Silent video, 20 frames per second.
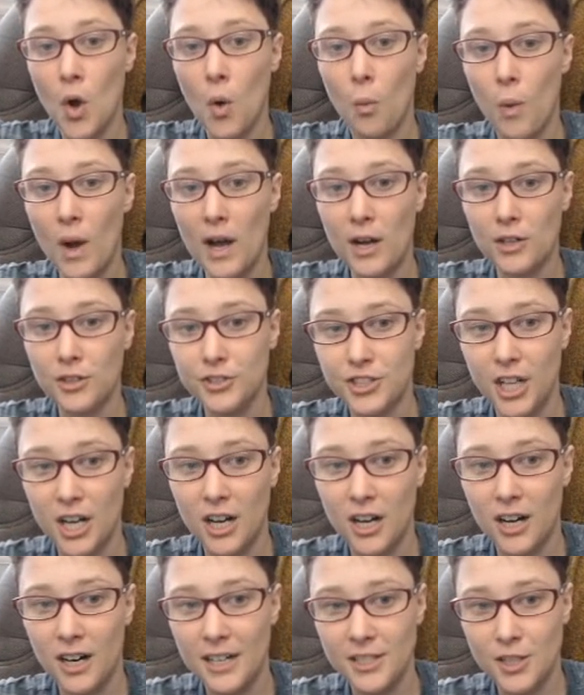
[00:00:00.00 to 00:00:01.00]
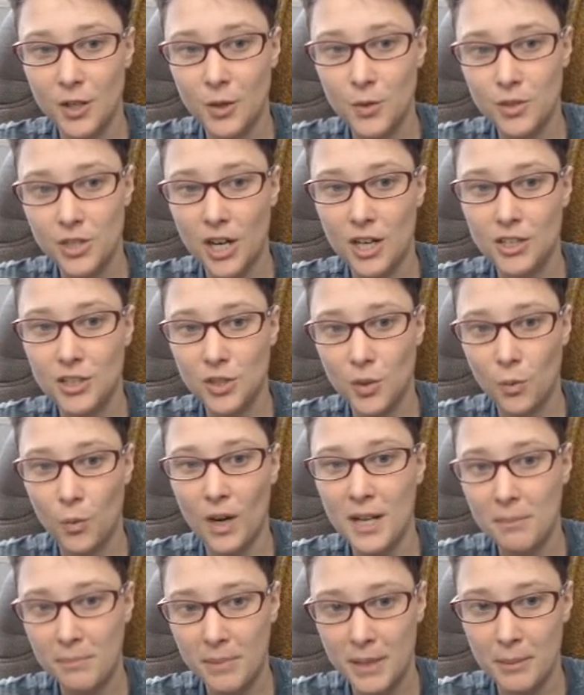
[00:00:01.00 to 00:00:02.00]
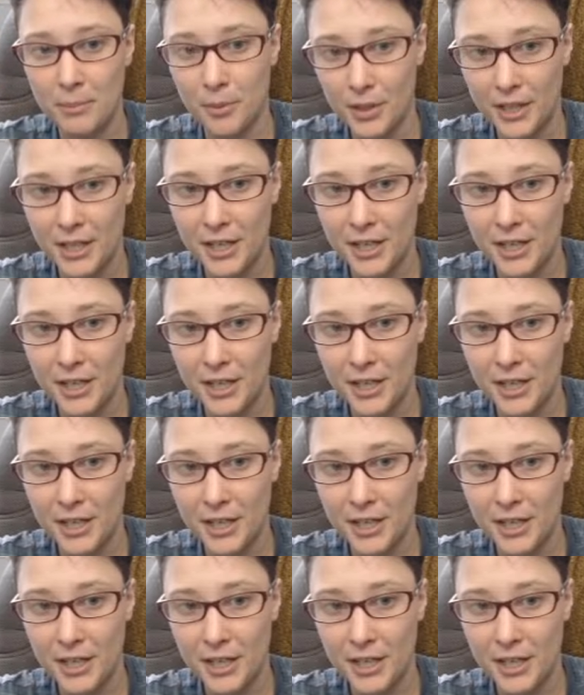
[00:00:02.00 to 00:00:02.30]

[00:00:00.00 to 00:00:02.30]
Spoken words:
well, duh, I don't talk to white people